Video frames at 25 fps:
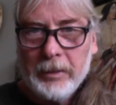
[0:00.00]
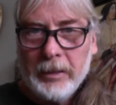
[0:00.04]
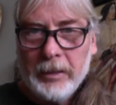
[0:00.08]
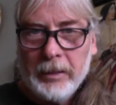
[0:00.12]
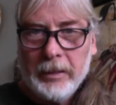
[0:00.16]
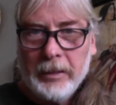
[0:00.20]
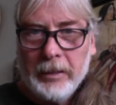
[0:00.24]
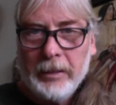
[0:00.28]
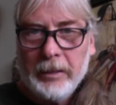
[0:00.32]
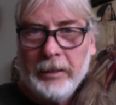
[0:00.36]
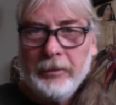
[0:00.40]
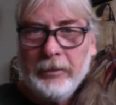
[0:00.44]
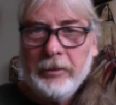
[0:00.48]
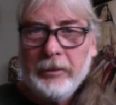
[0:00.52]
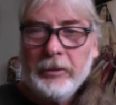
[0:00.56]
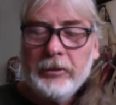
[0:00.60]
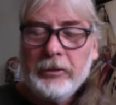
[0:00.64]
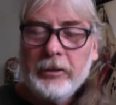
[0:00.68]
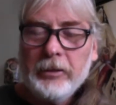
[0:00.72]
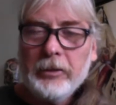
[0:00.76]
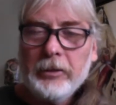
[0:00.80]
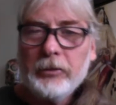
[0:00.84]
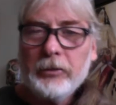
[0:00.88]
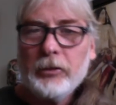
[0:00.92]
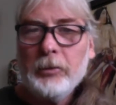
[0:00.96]
uh,
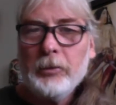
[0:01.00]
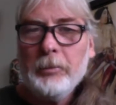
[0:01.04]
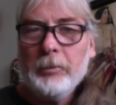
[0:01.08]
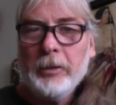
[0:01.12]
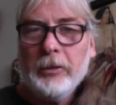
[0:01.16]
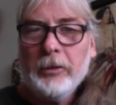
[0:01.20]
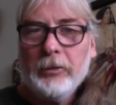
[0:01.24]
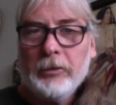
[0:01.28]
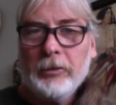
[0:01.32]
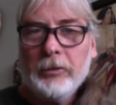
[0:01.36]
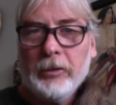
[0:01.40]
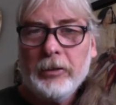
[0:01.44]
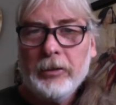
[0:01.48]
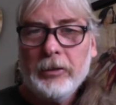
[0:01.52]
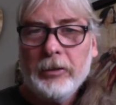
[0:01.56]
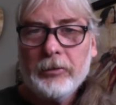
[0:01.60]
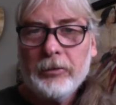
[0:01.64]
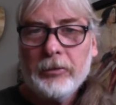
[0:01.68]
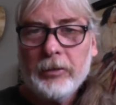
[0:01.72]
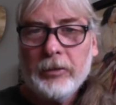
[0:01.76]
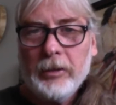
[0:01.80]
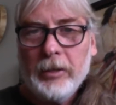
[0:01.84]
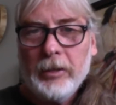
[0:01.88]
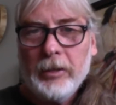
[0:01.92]
indigenous communities